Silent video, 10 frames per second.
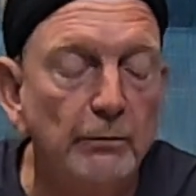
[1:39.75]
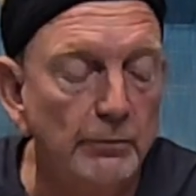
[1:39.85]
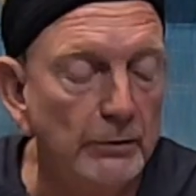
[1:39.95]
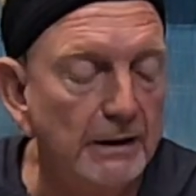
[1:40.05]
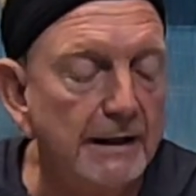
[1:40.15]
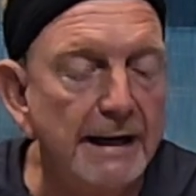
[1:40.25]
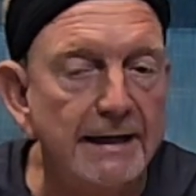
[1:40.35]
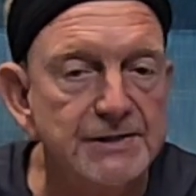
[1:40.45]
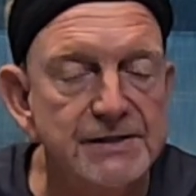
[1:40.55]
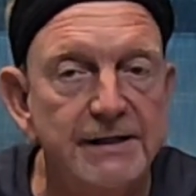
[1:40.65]

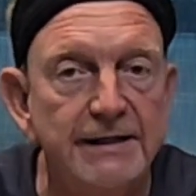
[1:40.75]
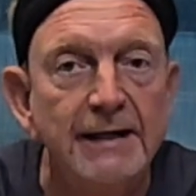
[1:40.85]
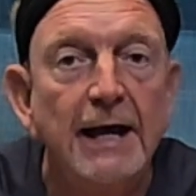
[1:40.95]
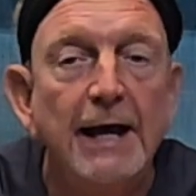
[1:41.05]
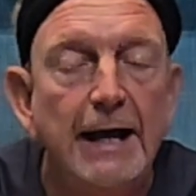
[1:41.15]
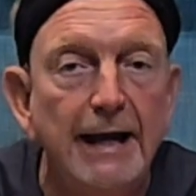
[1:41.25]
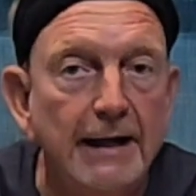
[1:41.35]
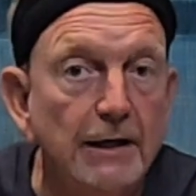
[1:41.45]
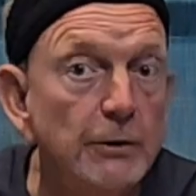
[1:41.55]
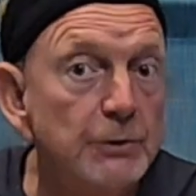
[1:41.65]
relaxing
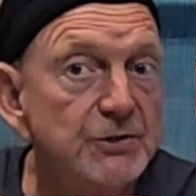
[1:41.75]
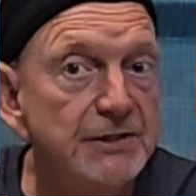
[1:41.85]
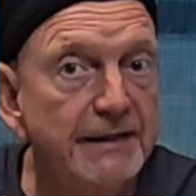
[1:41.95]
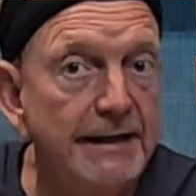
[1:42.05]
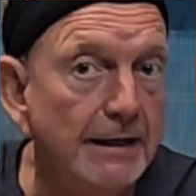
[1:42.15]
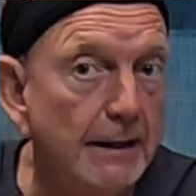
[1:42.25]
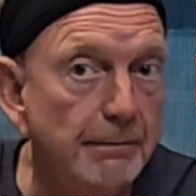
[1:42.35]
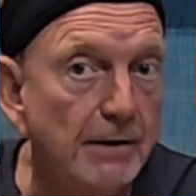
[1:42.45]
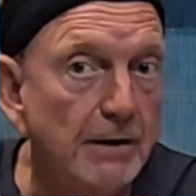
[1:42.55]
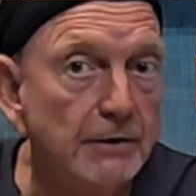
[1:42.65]
and loosening up
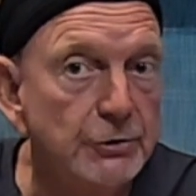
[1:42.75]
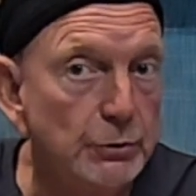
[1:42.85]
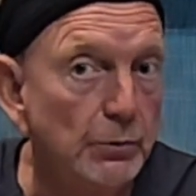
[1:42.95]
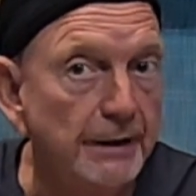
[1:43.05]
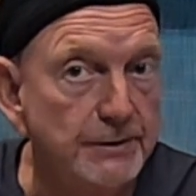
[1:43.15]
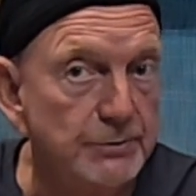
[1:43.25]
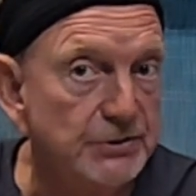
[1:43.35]
our joints.